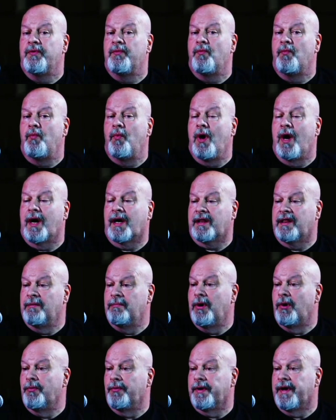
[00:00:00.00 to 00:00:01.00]

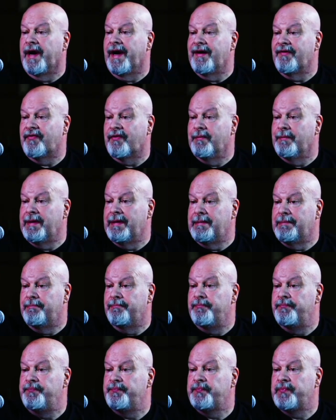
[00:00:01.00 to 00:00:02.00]
rock-a-boat guy for me.
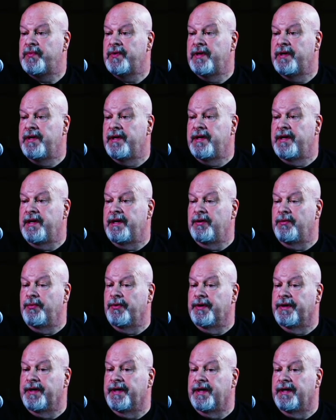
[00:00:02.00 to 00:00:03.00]
He
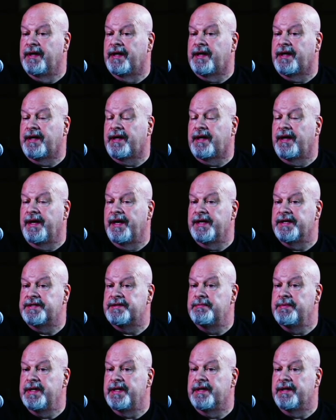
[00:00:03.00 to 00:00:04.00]
really caused
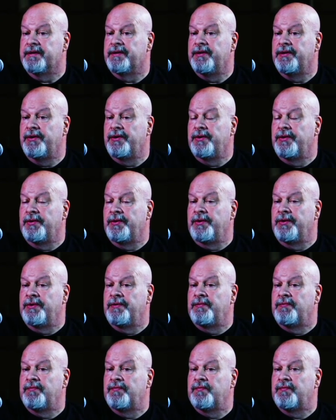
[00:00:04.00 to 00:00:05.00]
me to,
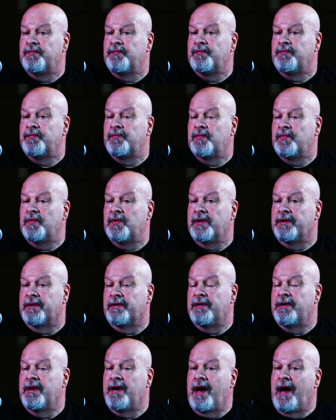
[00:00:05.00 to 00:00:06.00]
you know,
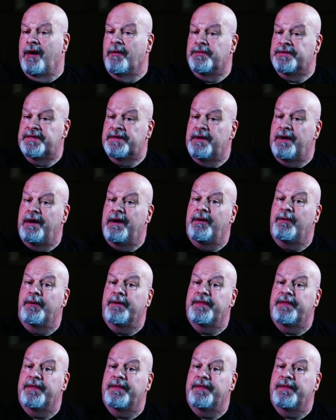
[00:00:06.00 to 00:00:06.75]
I was out with